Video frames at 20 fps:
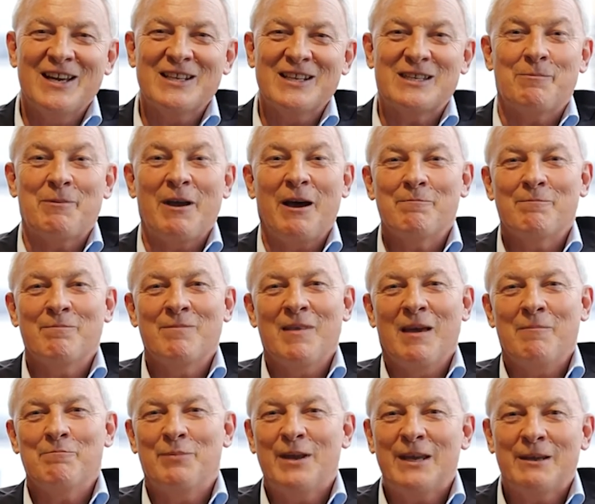It's about
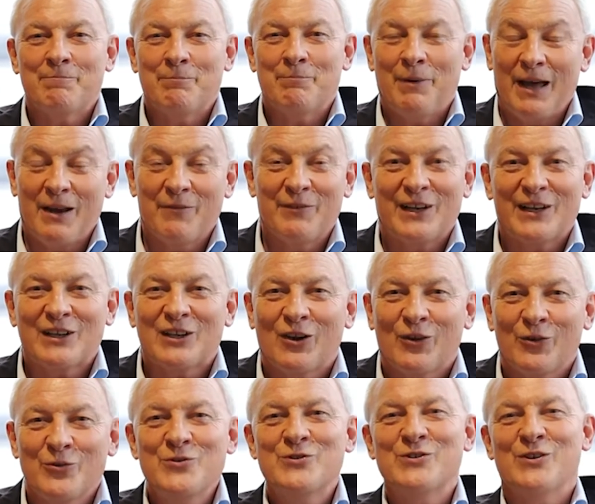being part of an
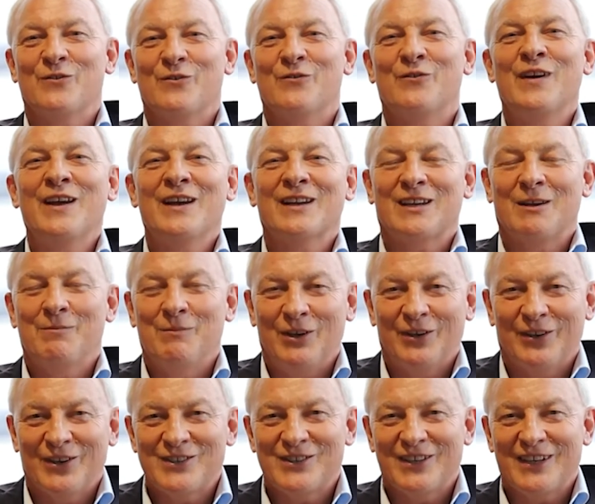inclusive
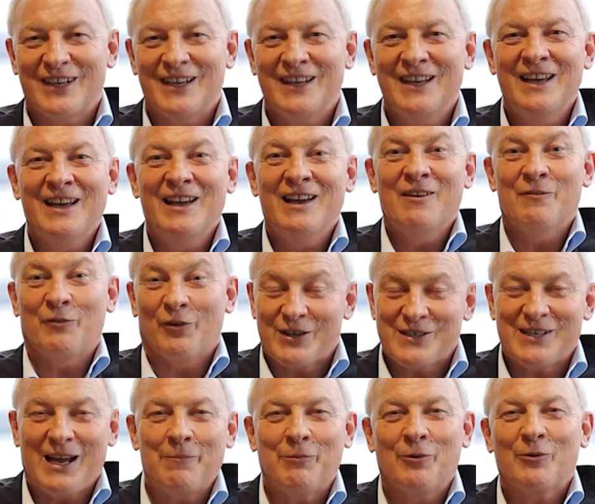community, for
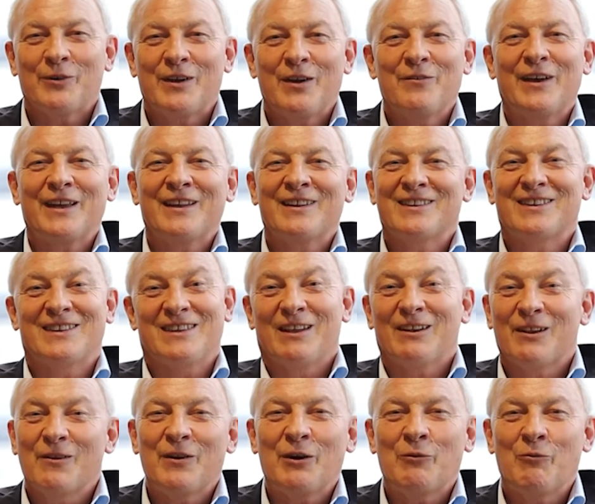example, giving
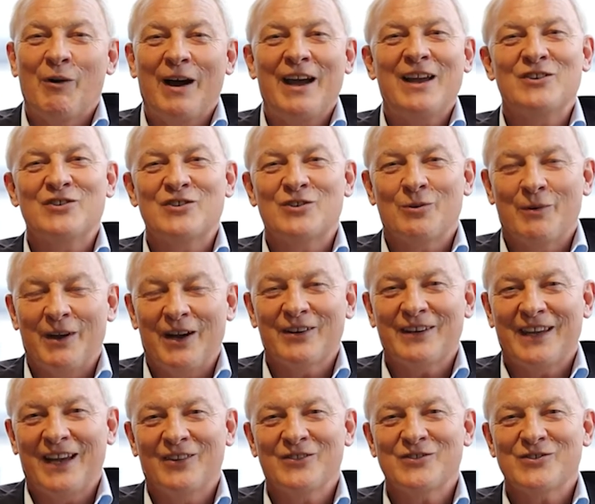the living wage to
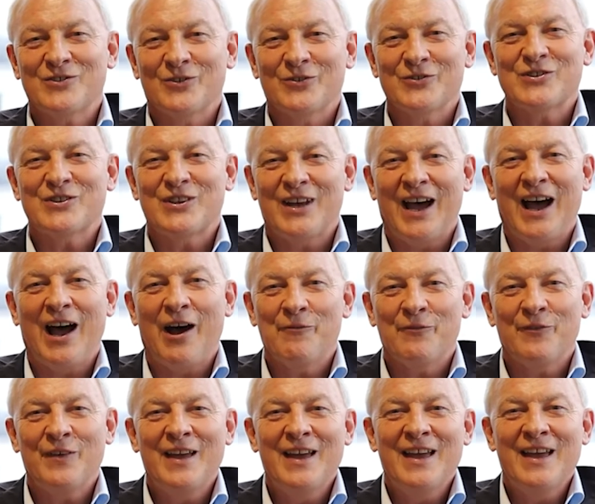our council
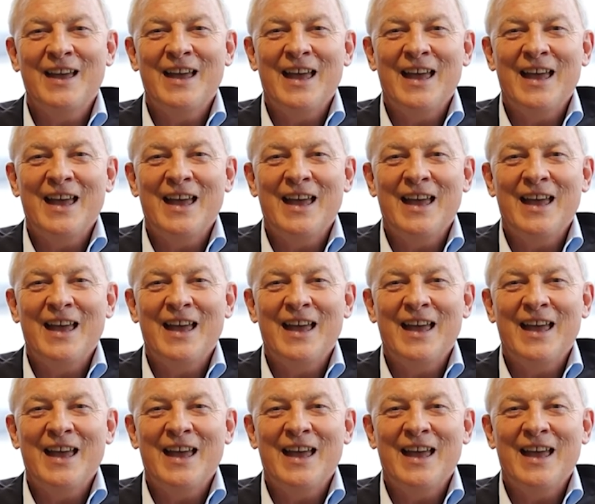staff.